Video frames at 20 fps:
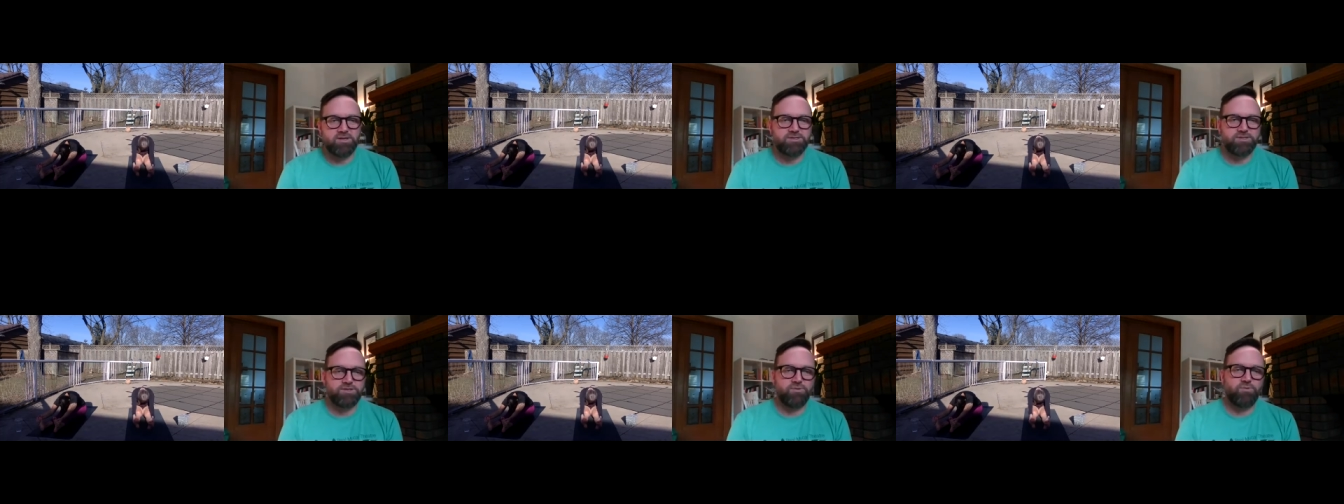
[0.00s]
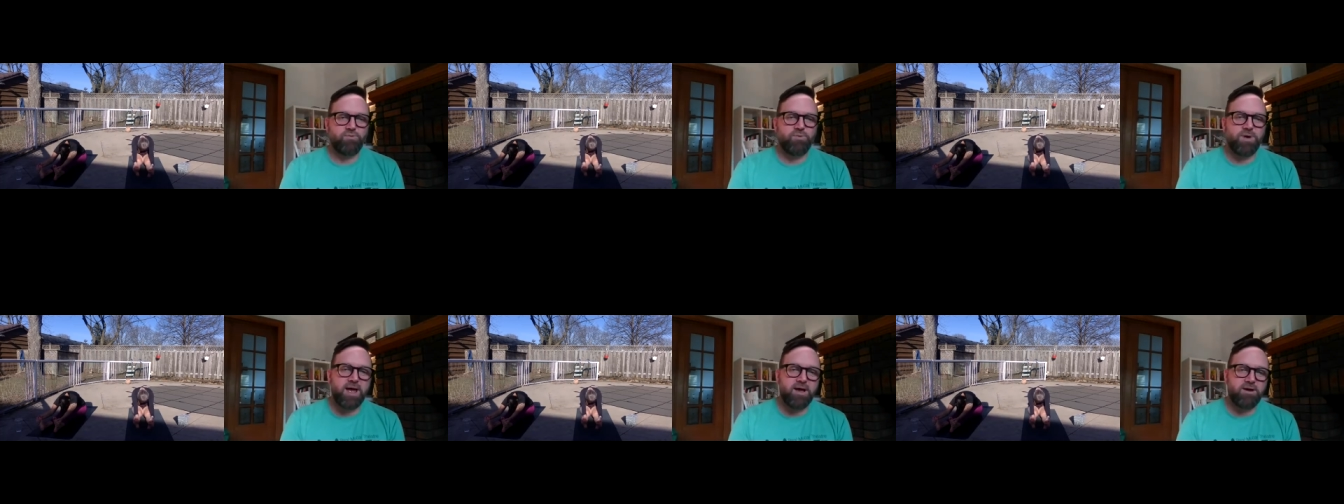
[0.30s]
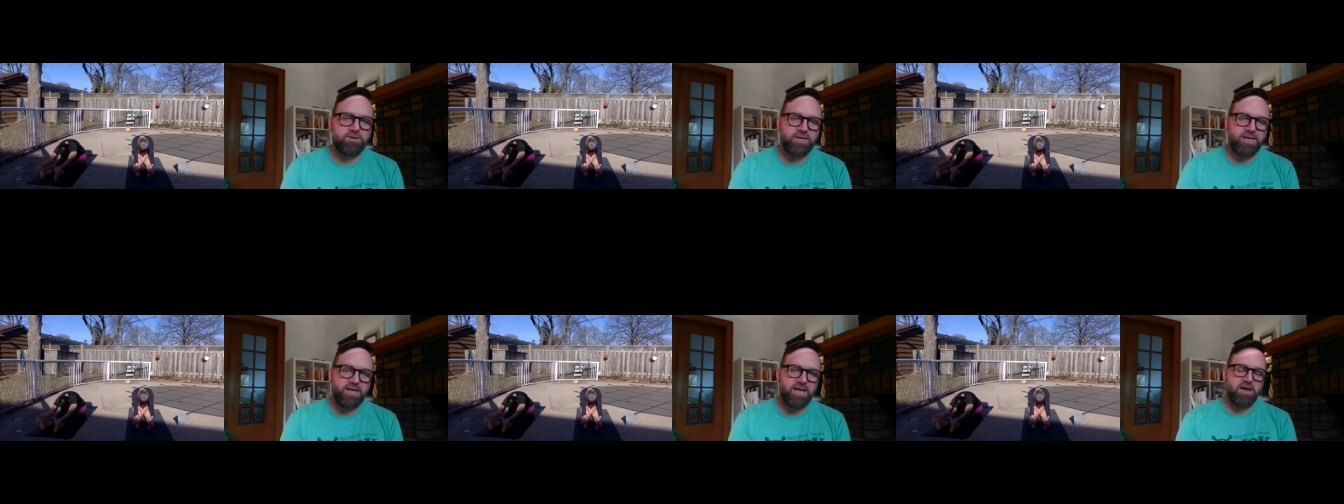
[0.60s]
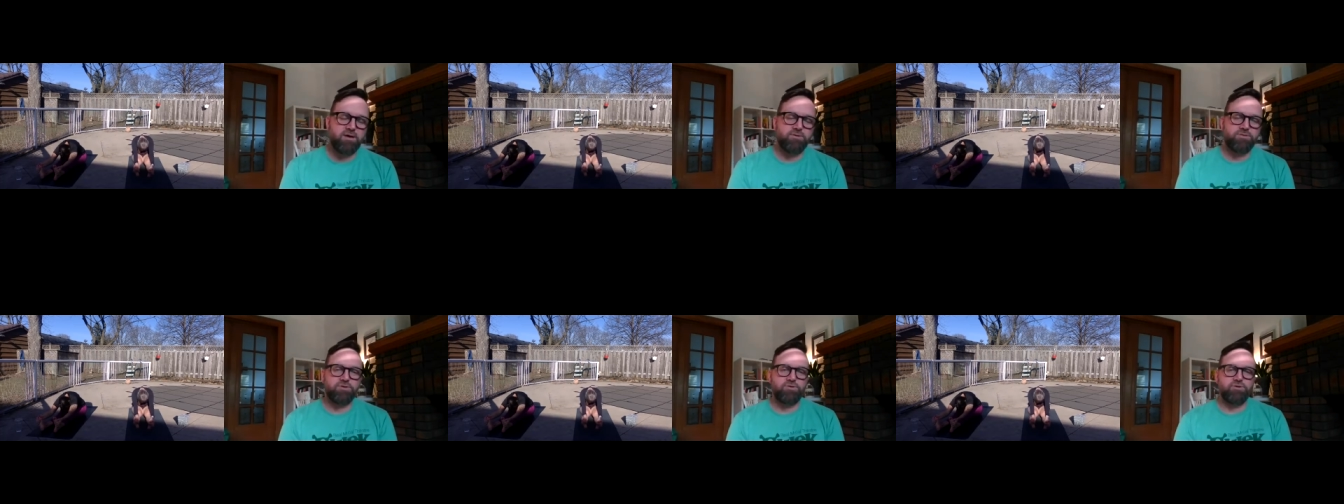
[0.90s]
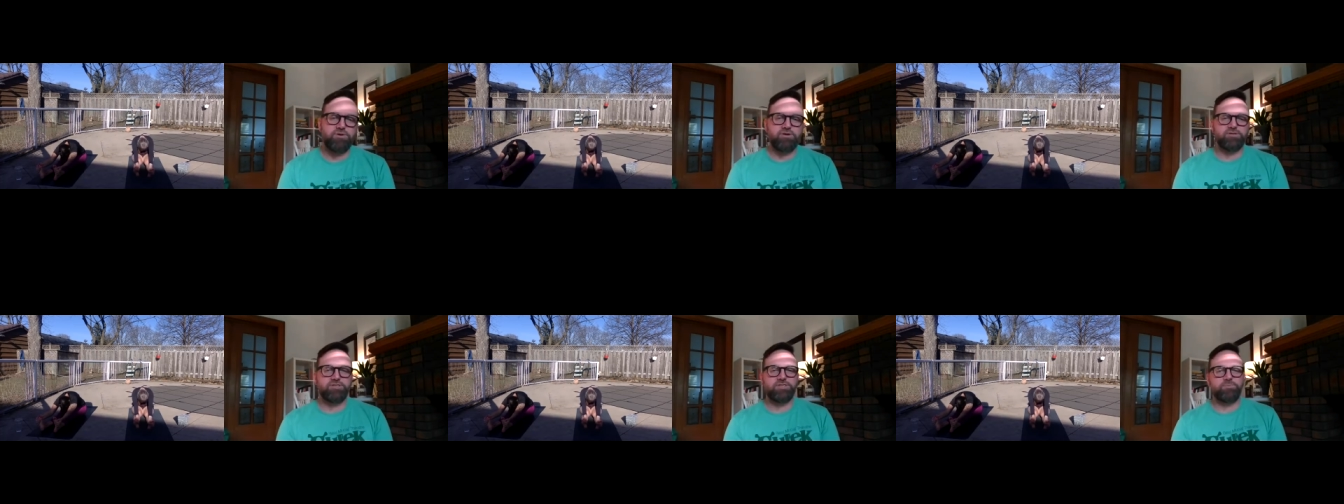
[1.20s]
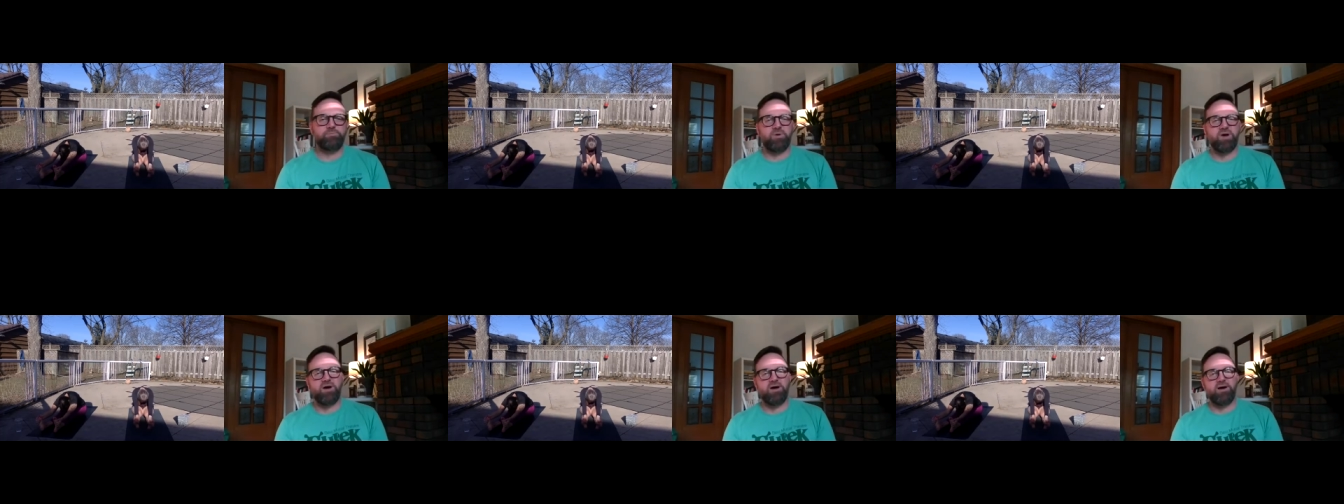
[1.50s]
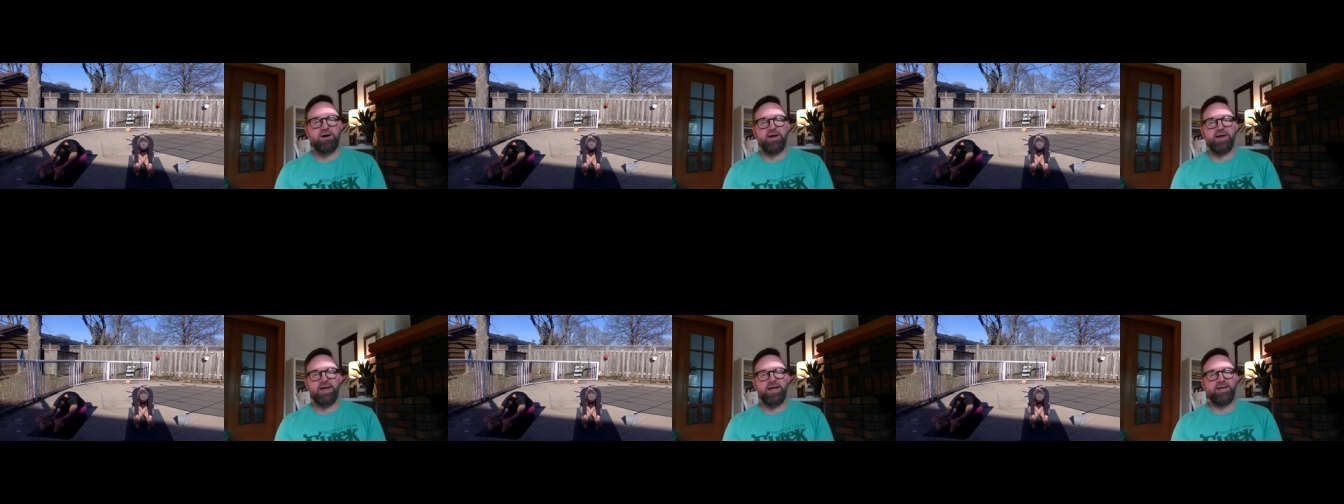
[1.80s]
So rounding out through your
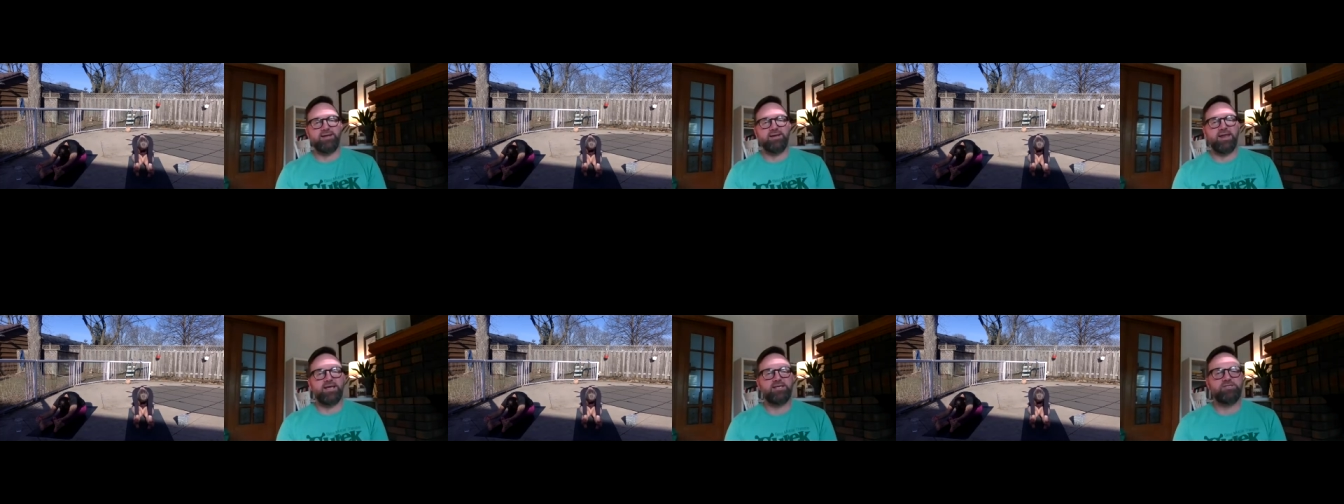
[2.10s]
spine,